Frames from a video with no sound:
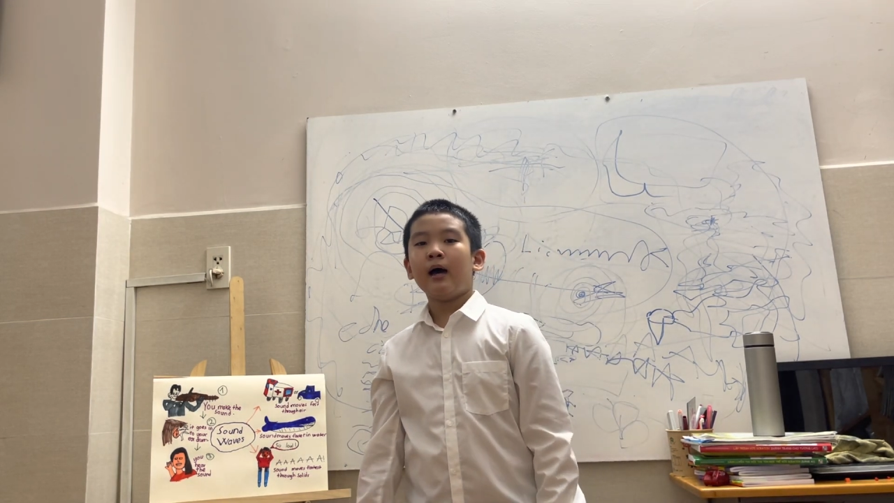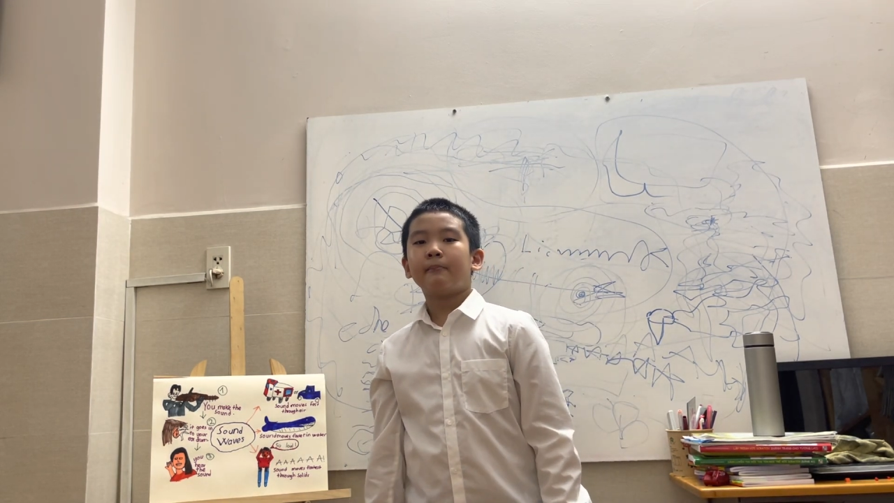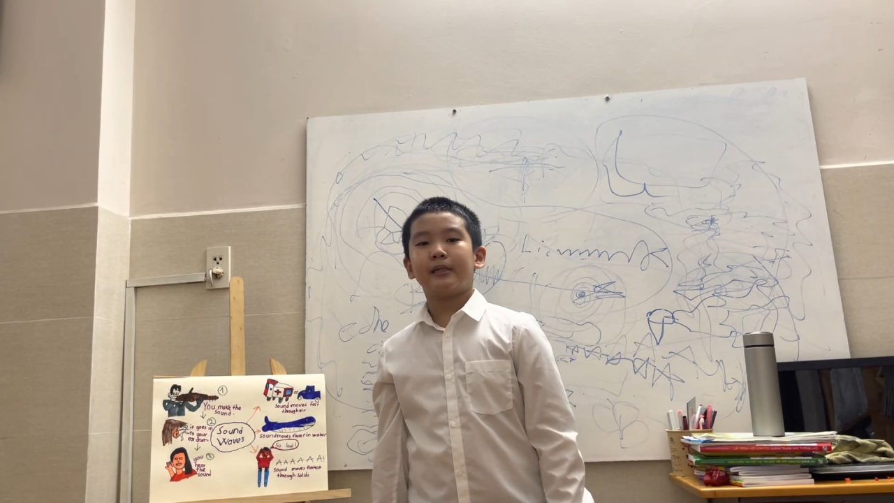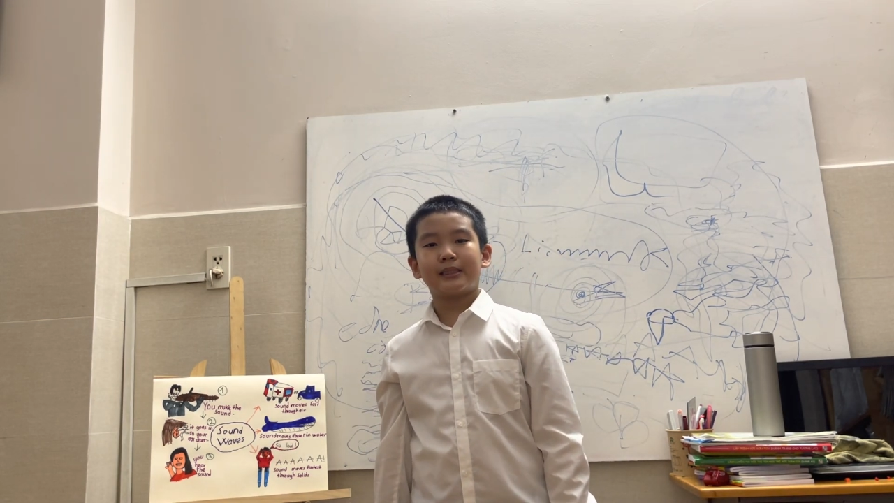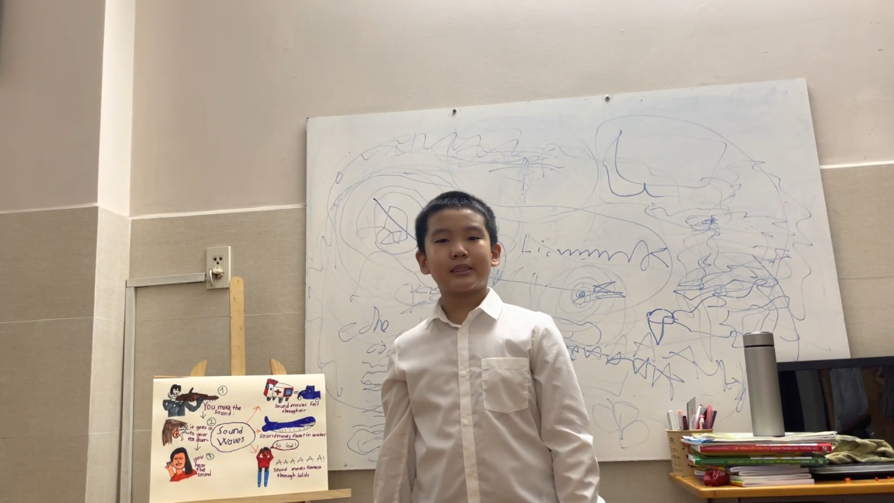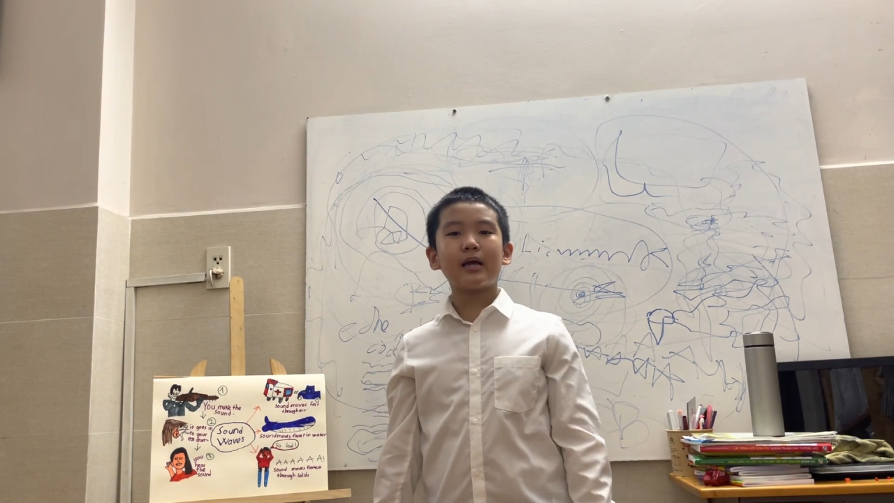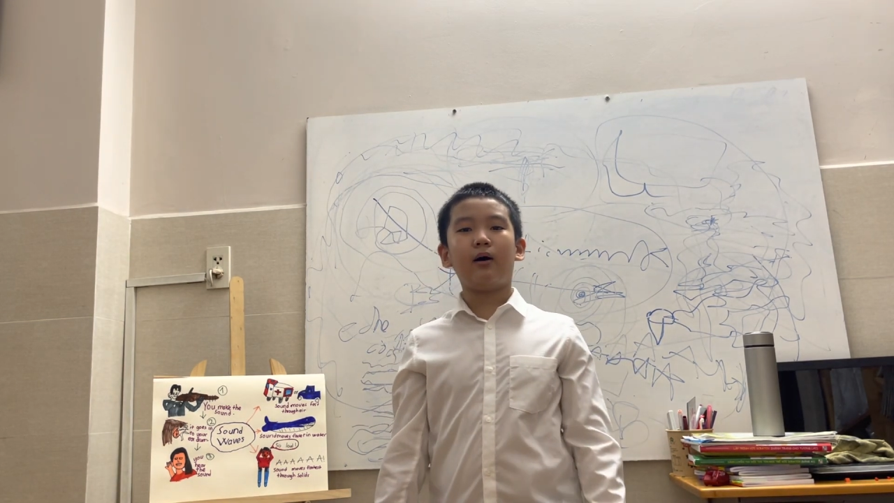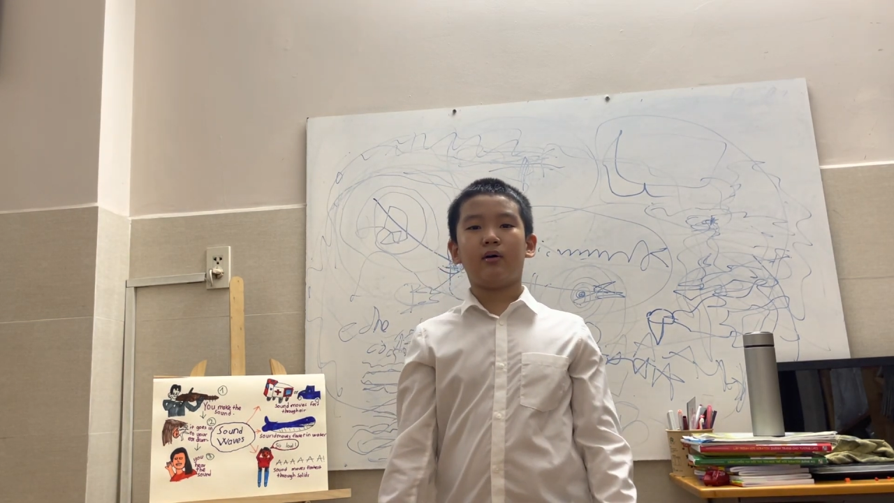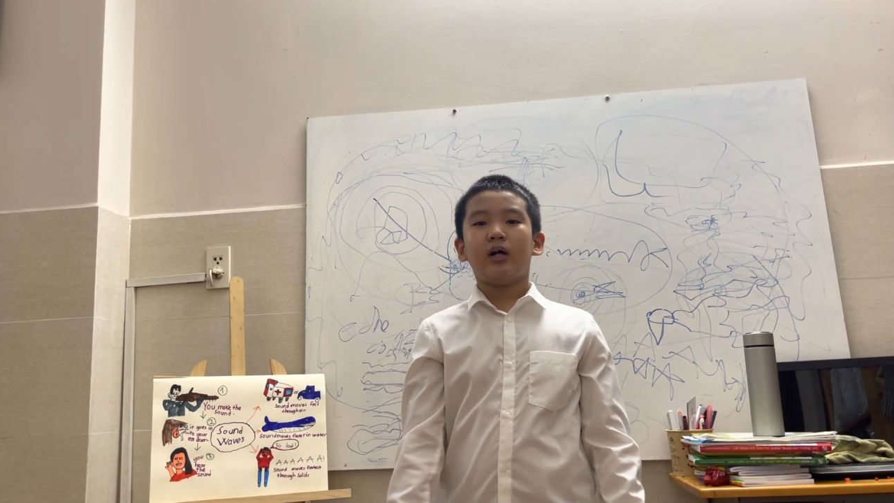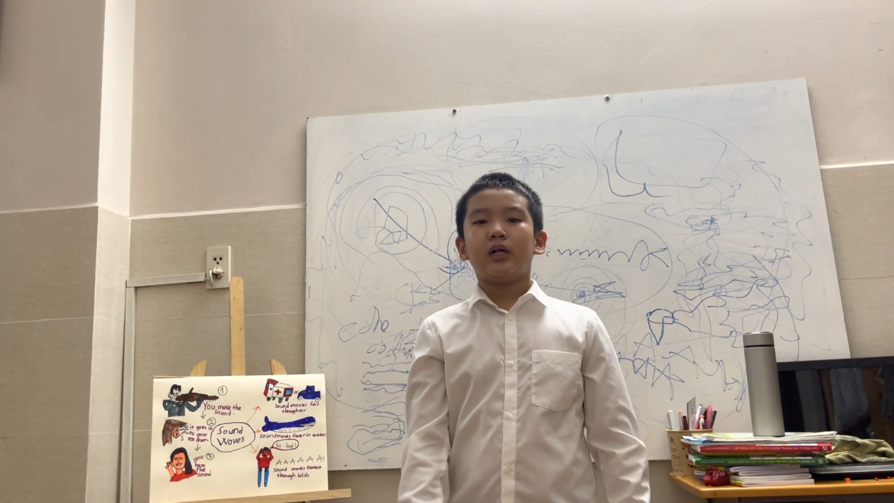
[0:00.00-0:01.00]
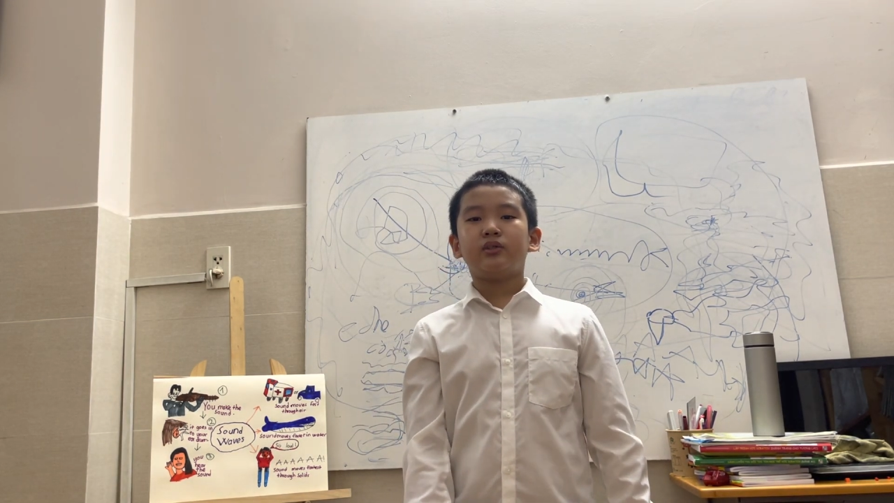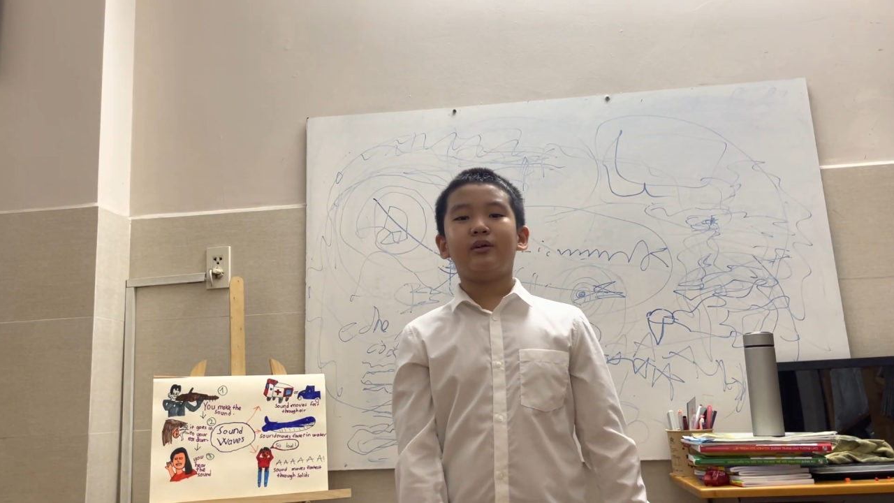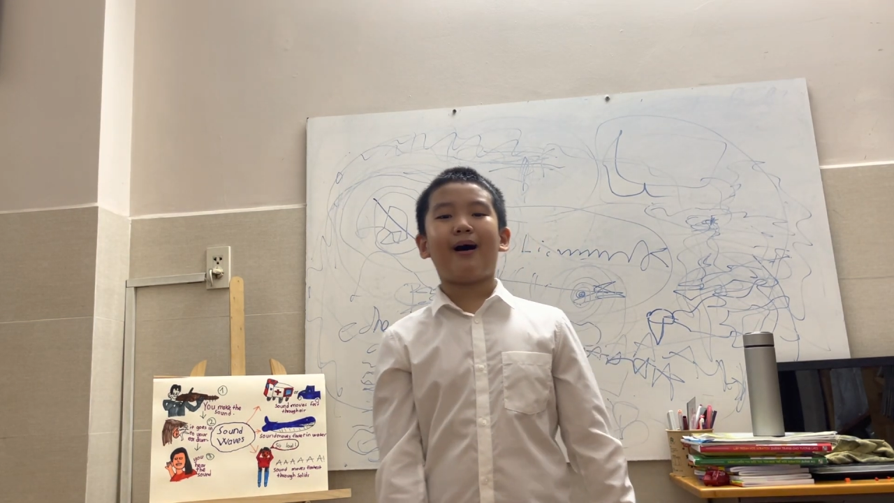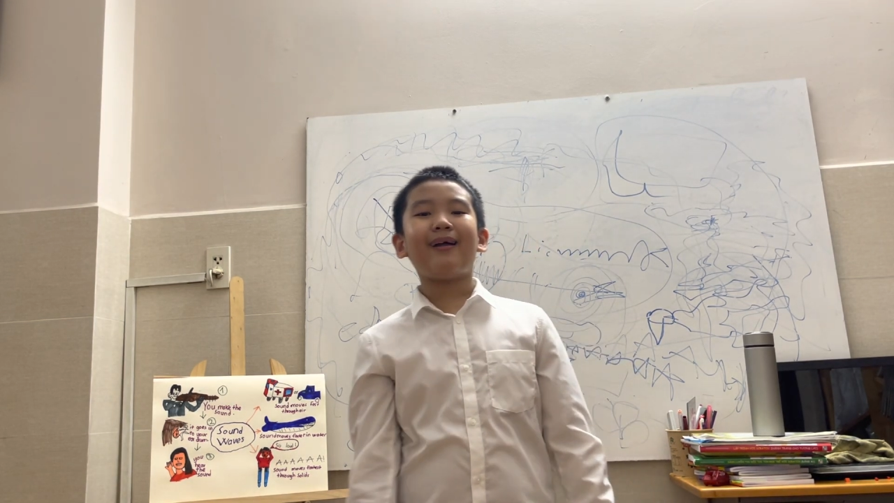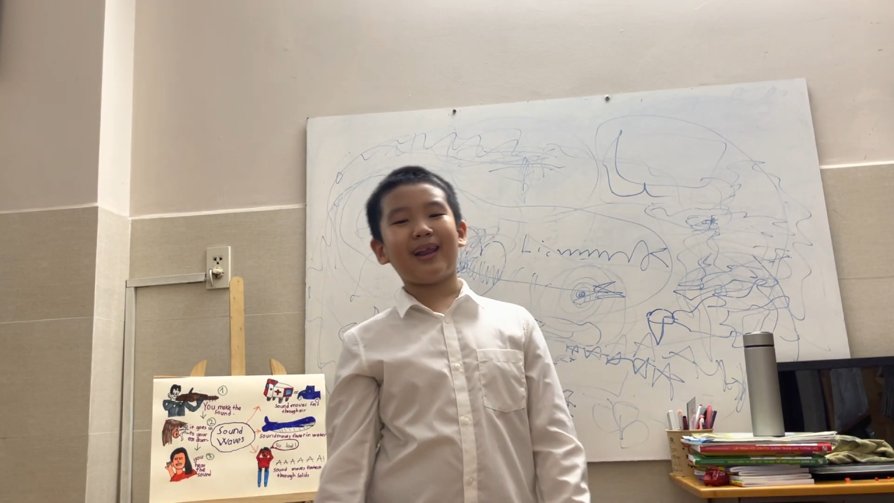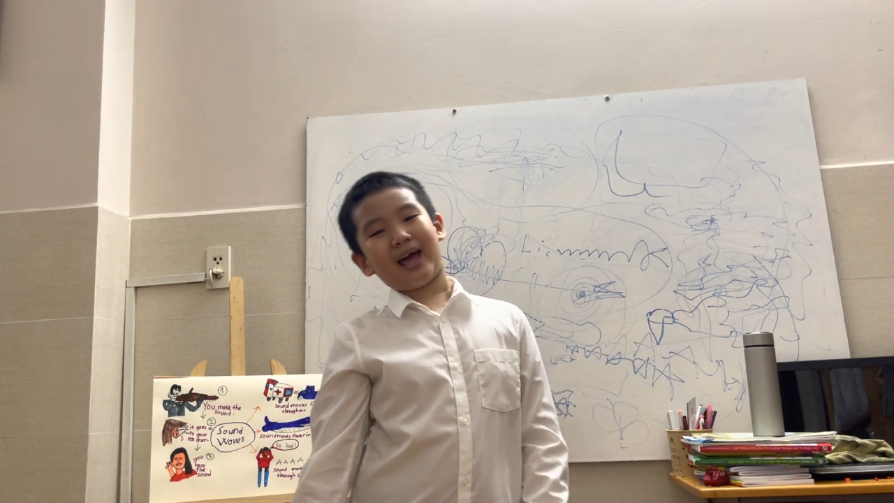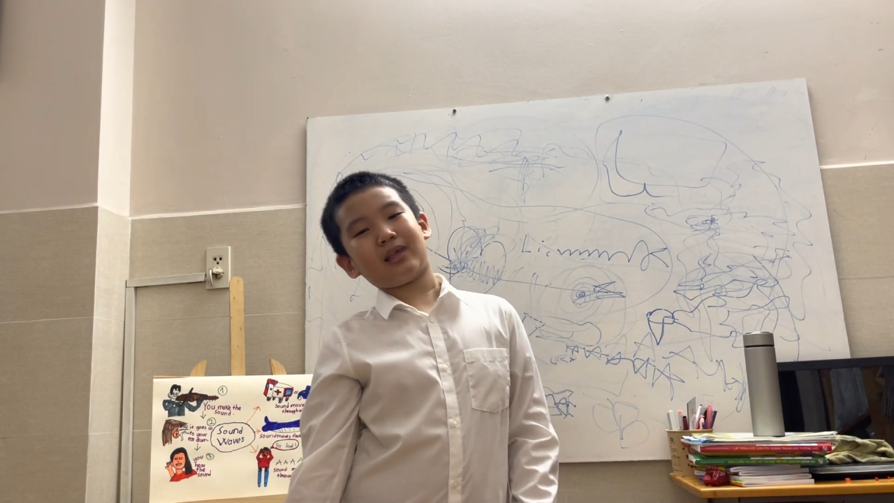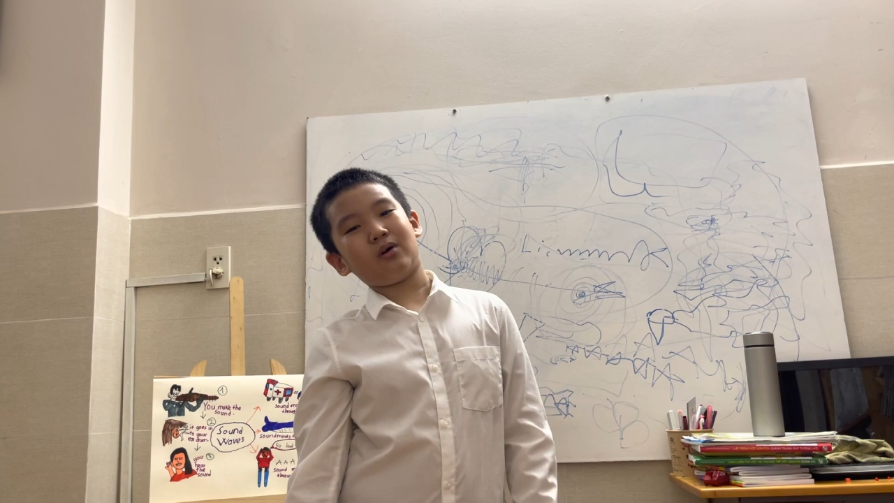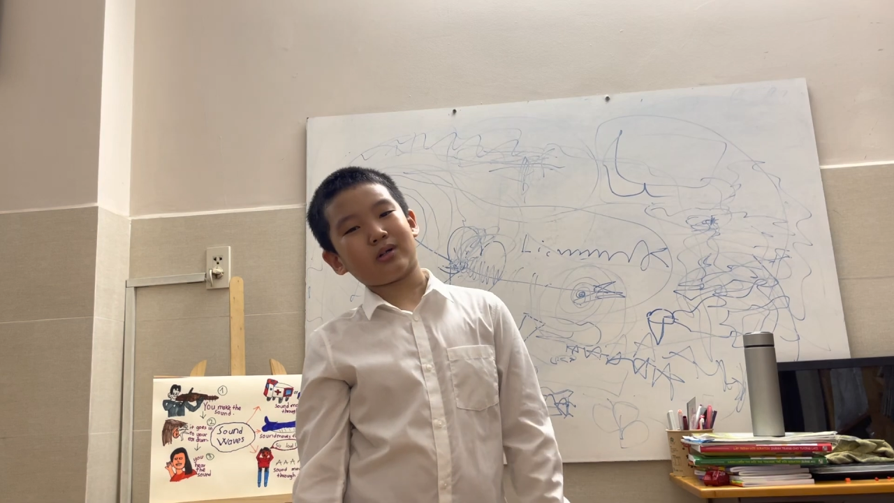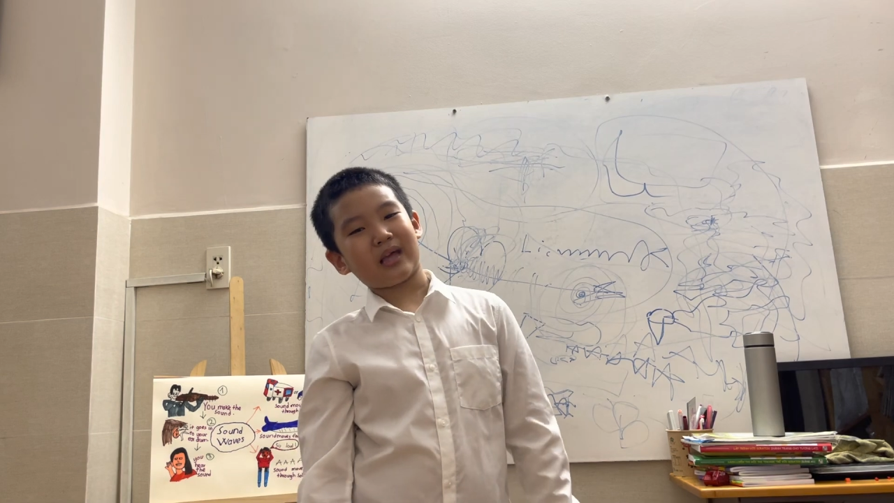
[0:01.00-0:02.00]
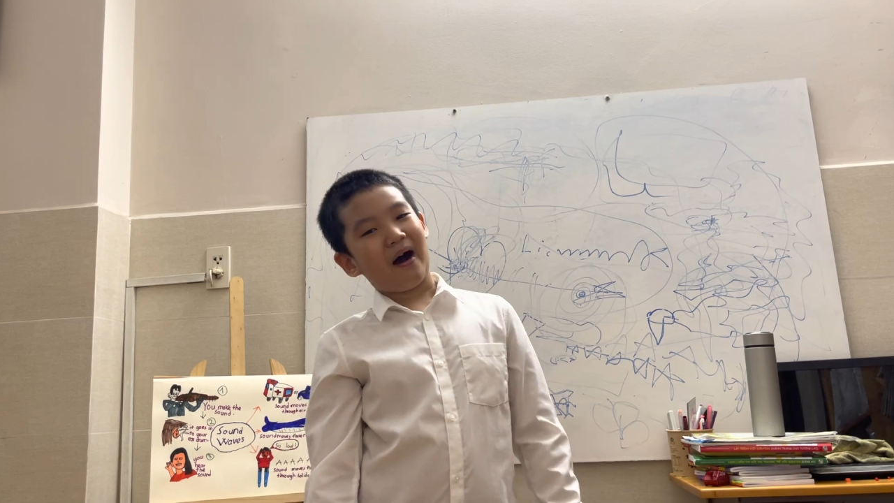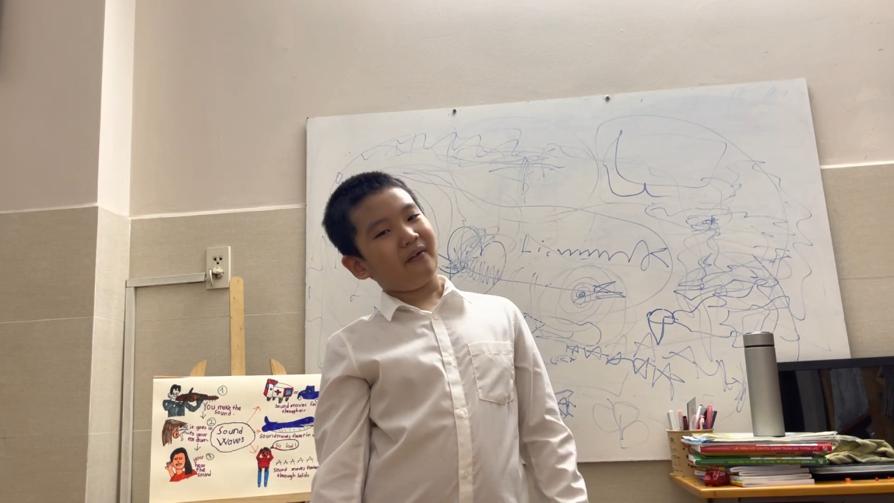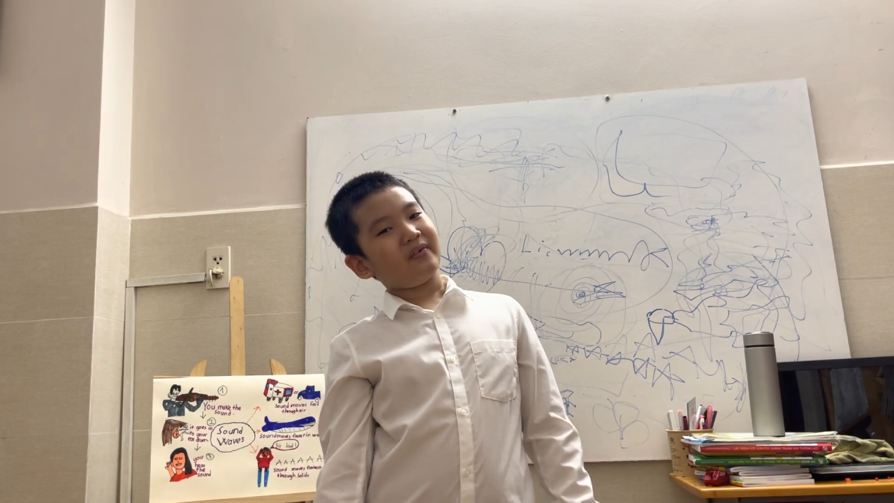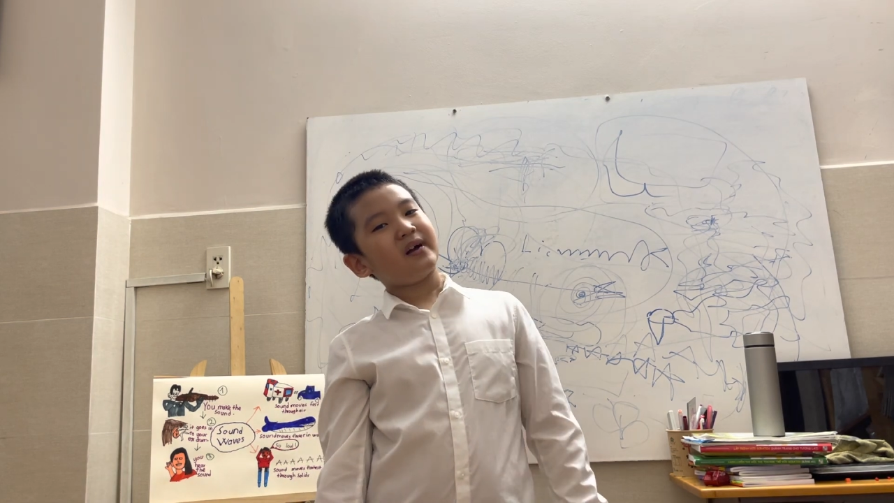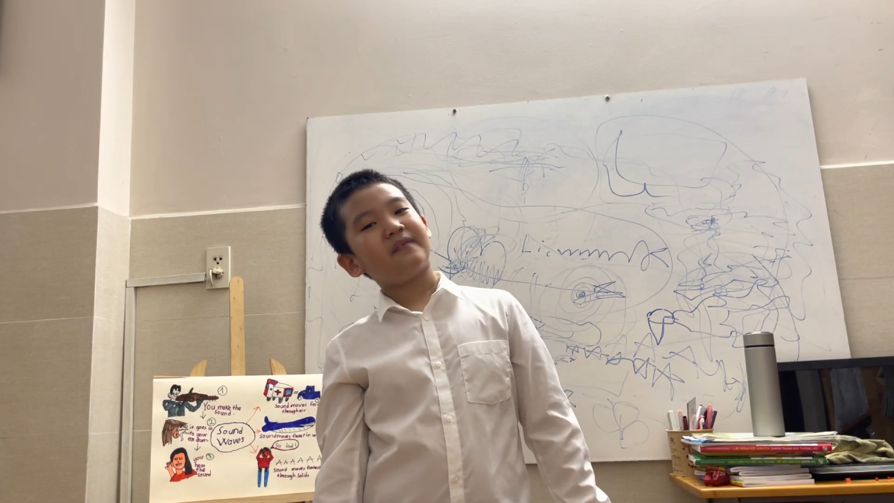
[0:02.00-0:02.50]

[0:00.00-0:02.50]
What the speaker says: but still, do not let yourself